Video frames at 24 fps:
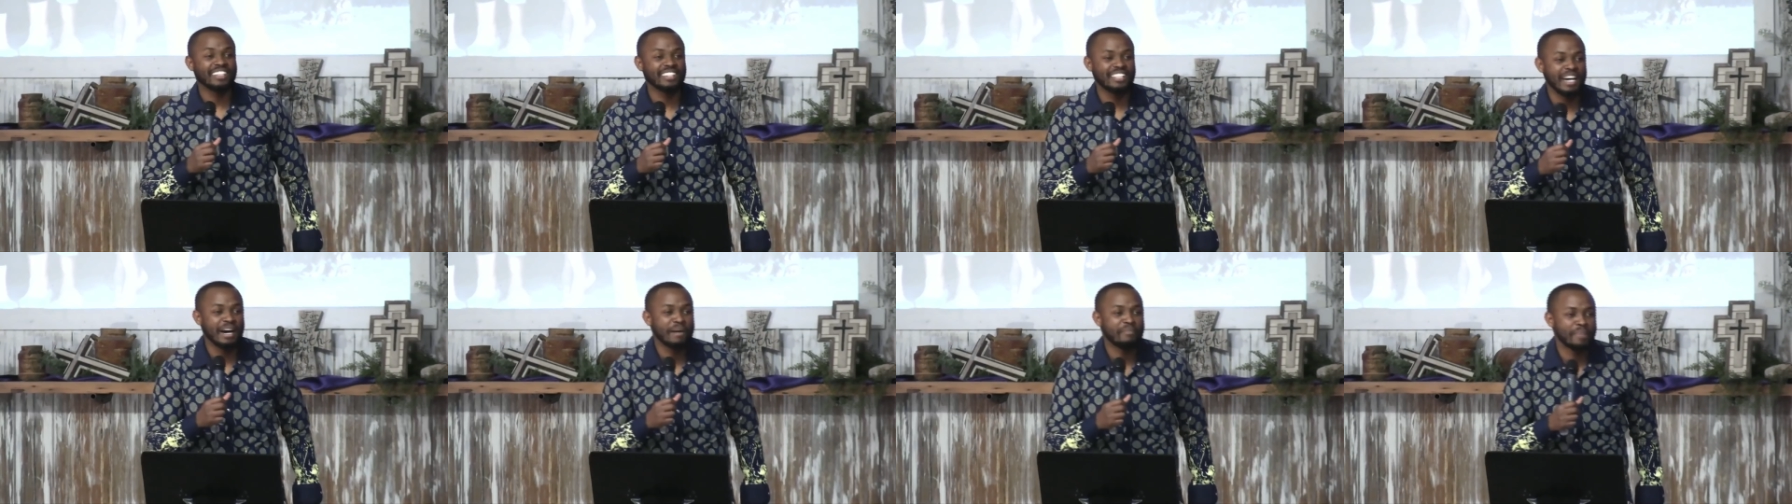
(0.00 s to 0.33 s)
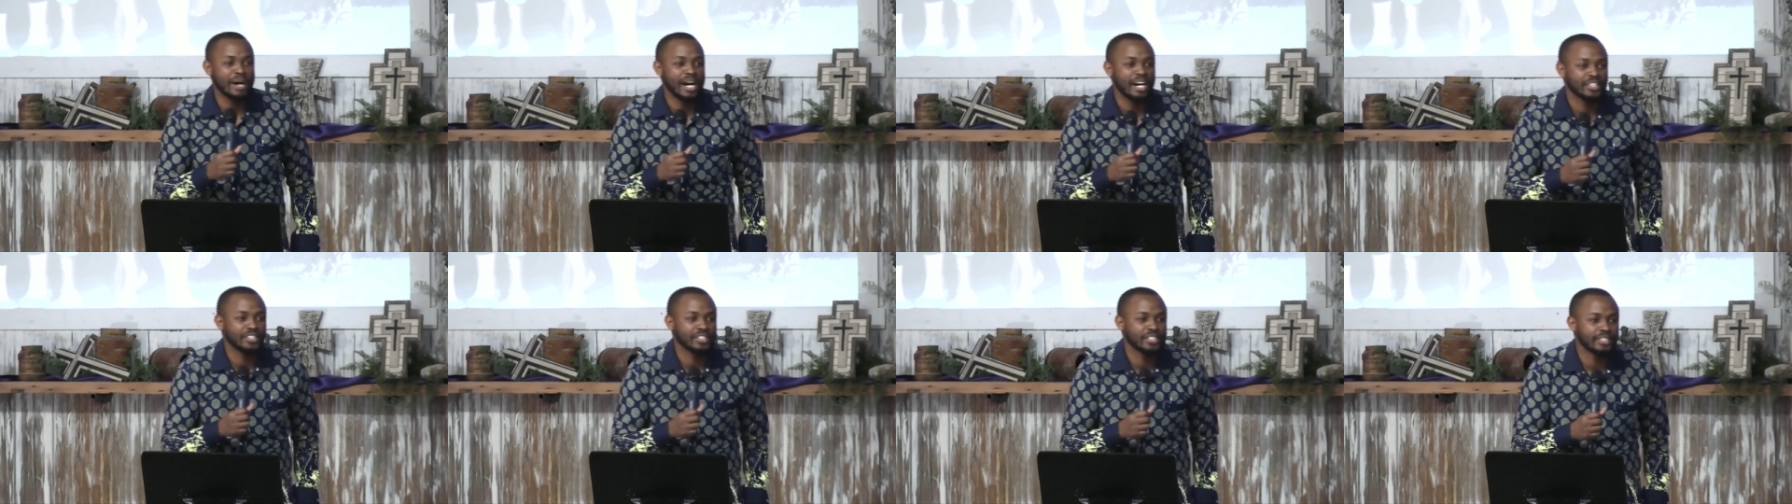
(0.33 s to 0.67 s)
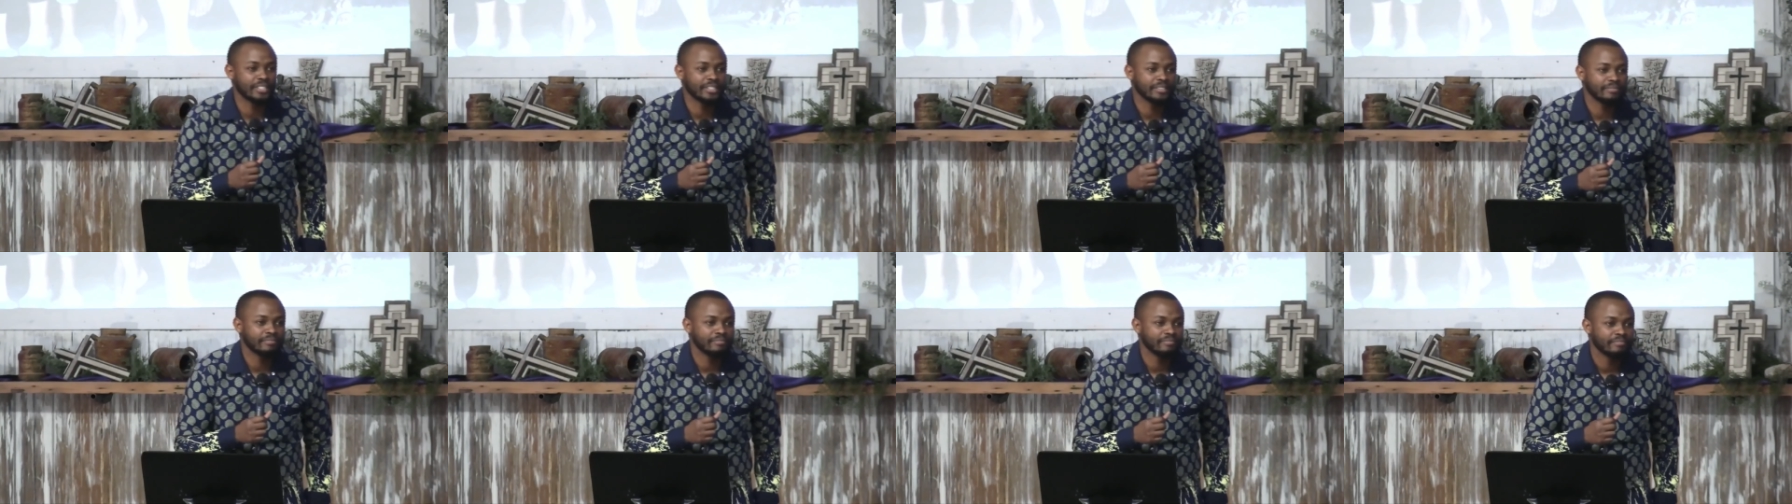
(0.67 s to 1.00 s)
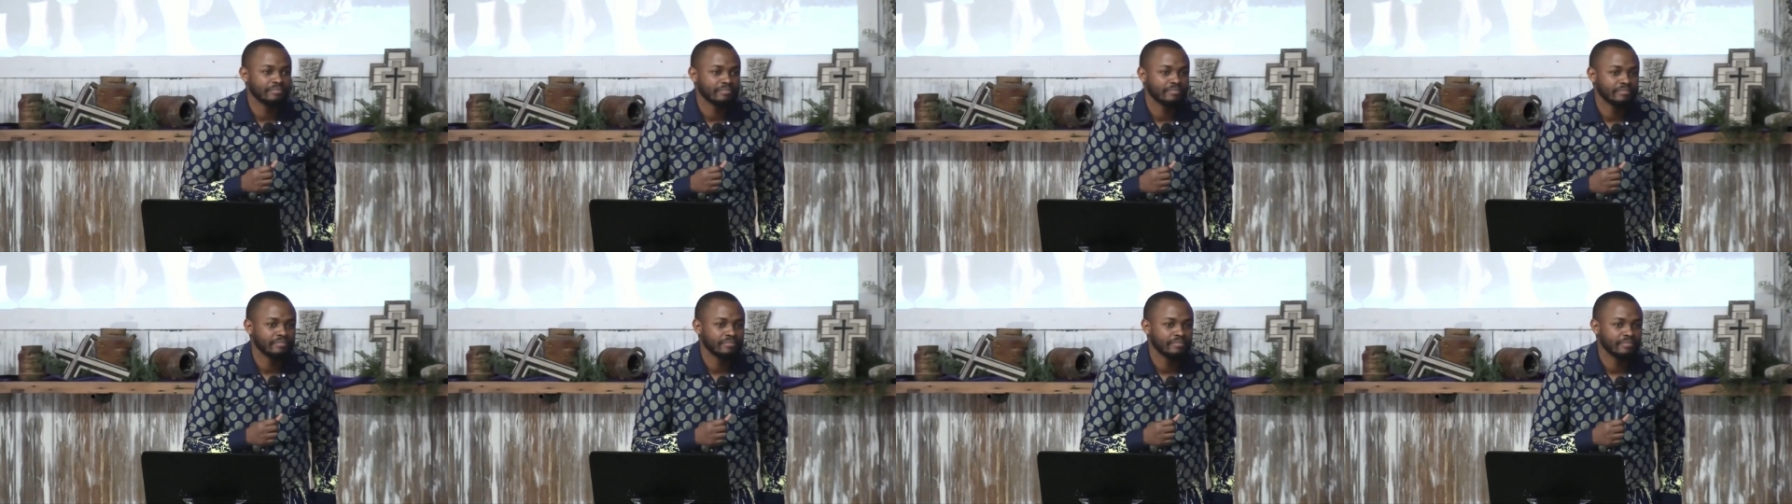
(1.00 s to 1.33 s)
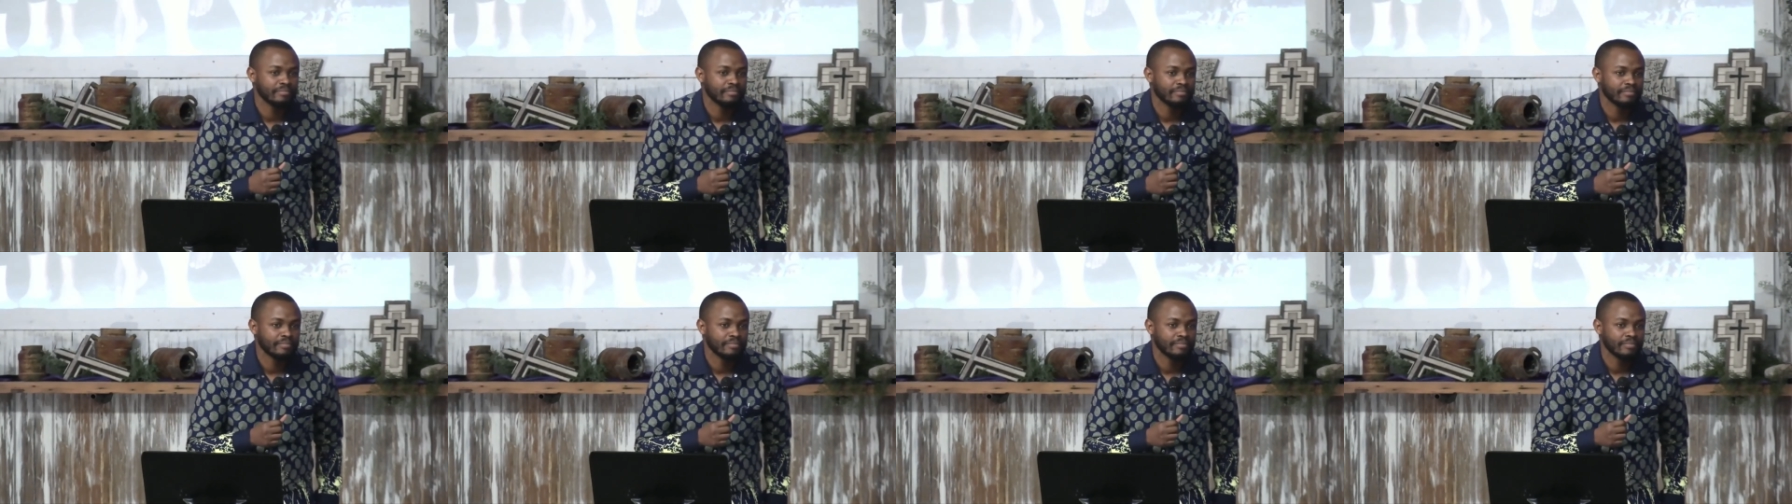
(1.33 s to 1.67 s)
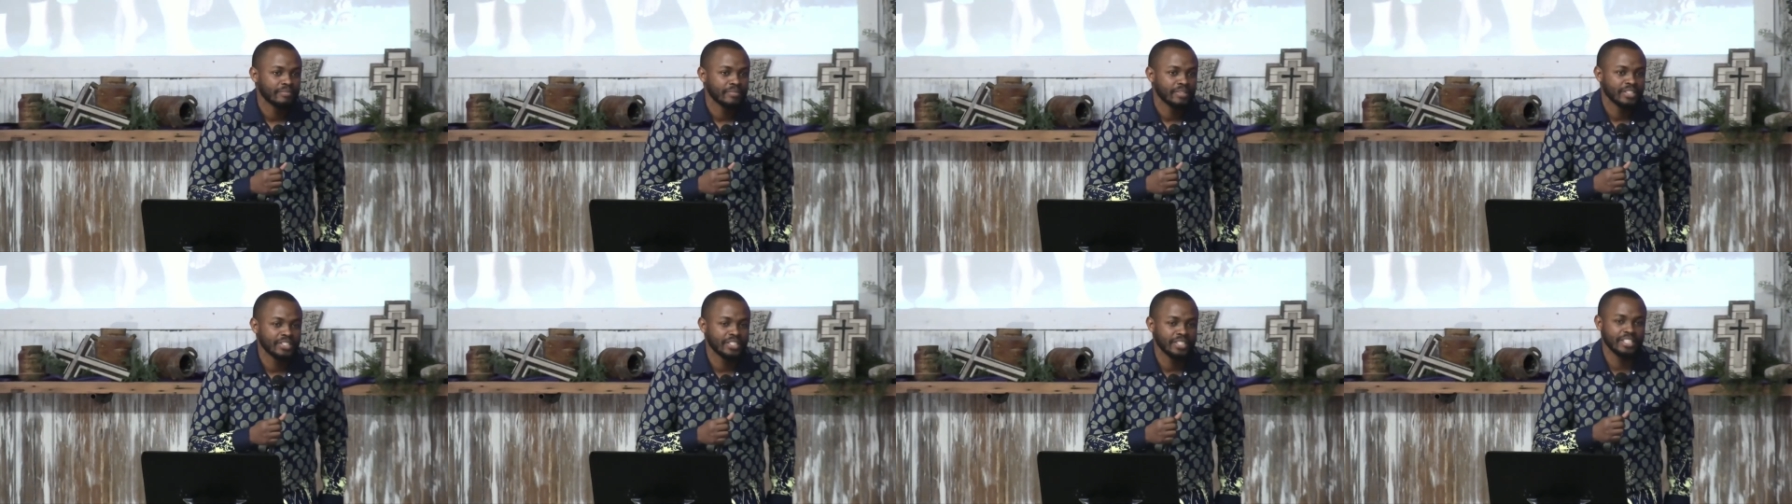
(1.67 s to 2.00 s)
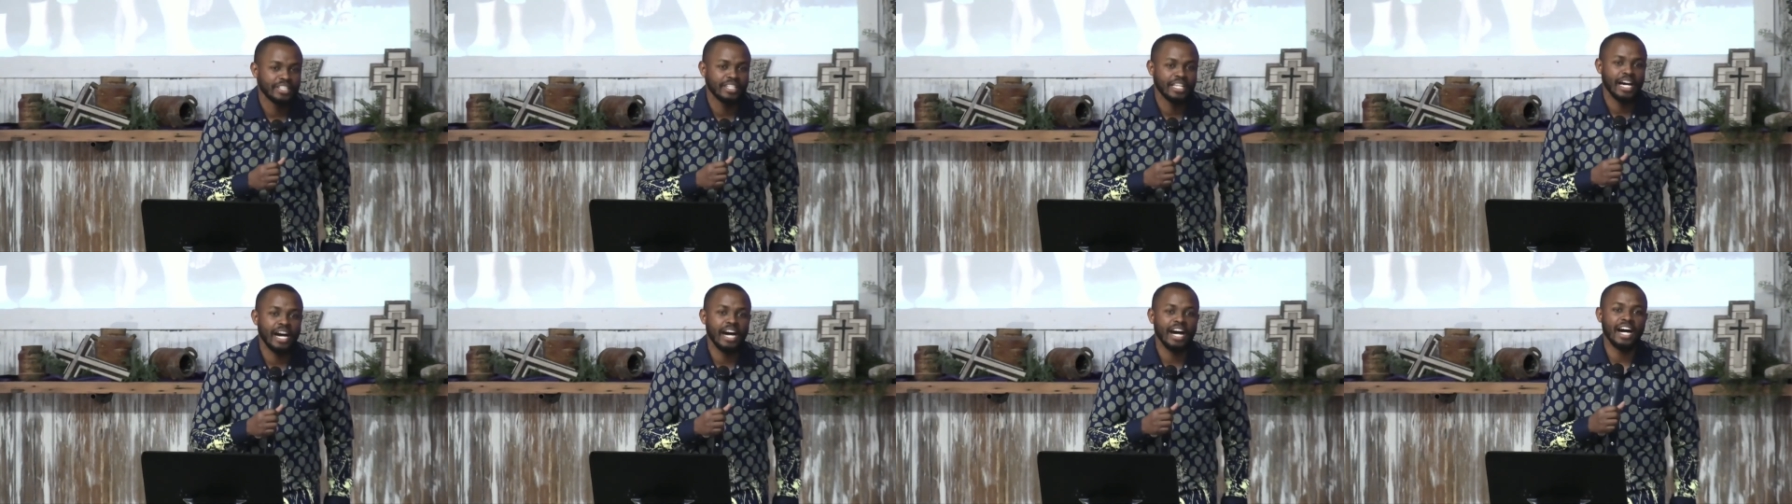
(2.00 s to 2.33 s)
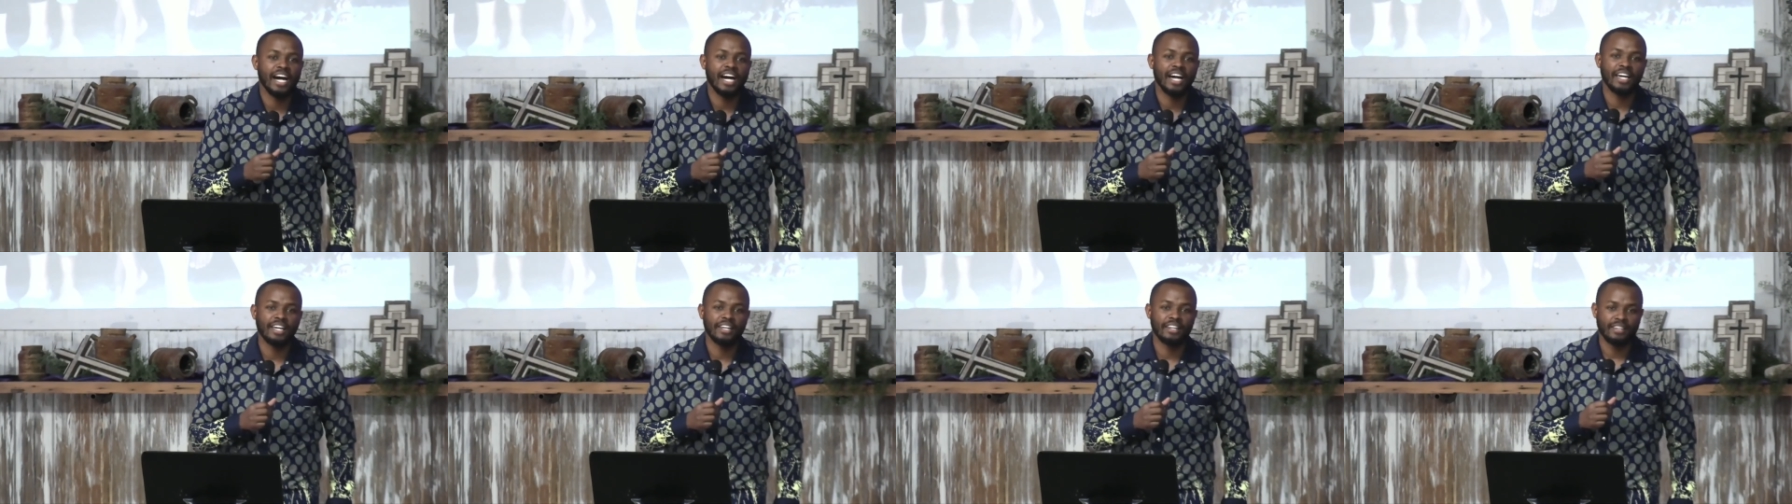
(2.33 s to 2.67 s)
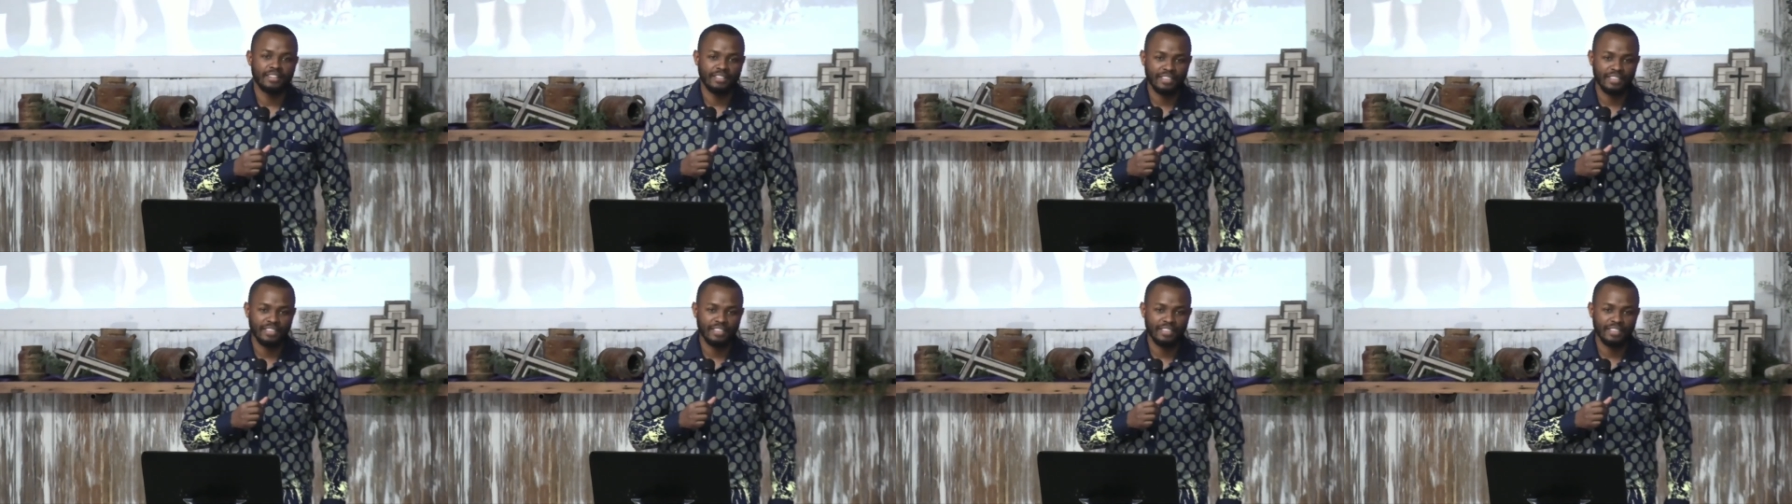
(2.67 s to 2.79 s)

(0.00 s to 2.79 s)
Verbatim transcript: that much. She died